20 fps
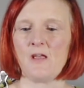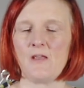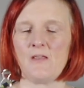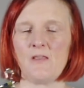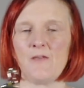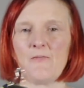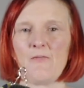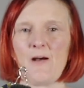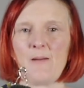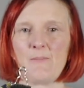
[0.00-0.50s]

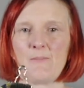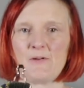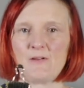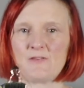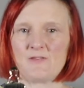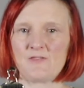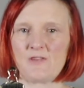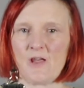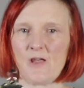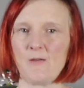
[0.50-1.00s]
The fabric's
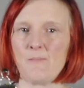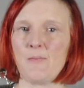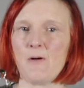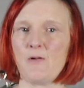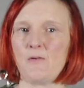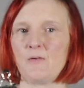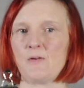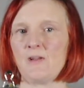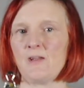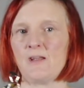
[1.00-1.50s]
so
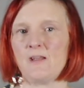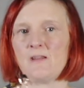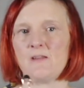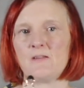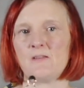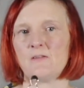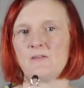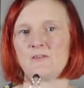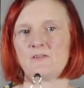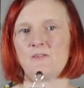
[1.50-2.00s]
bulky
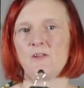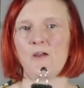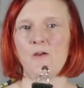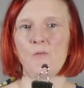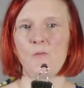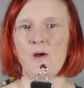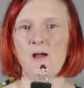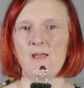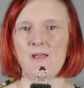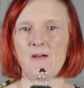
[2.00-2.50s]
that there's no
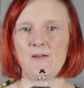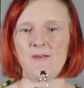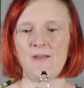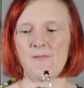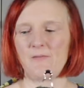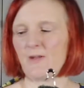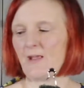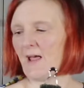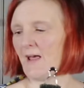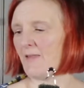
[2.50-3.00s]
way I'd
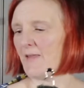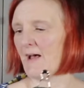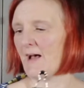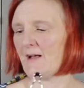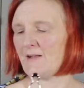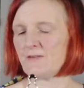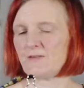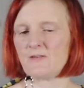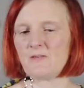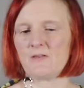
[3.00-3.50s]
ever get
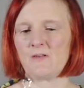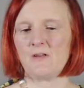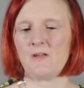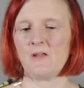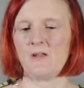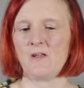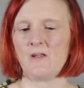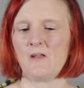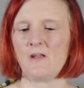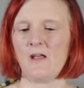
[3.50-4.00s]
that
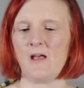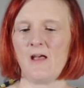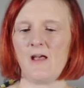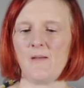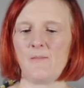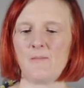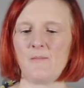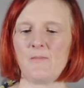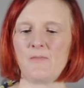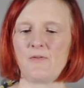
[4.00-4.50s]

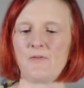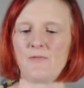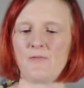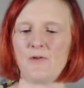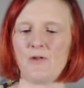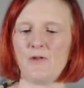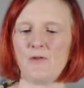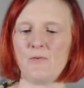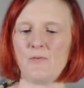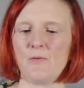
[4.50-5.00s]

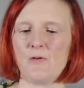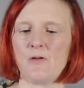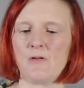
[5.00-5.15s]
through,